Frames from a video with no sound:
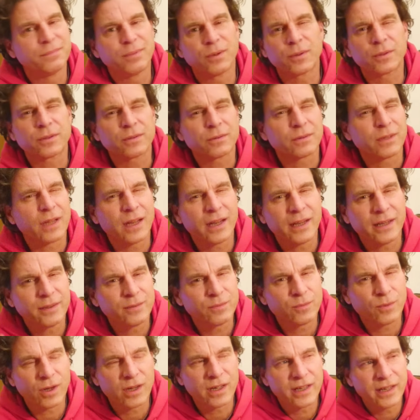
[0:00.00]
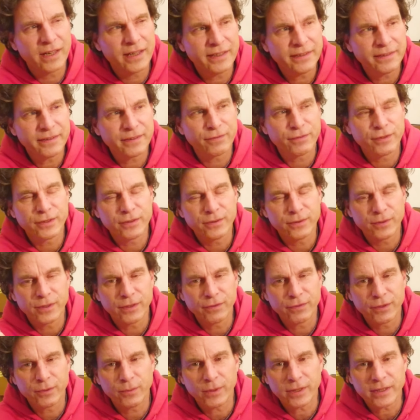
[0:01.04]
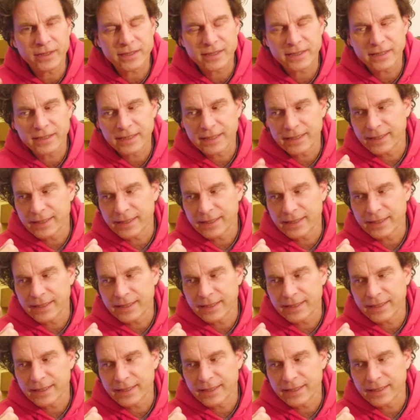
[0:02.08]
borderline YA, if you want,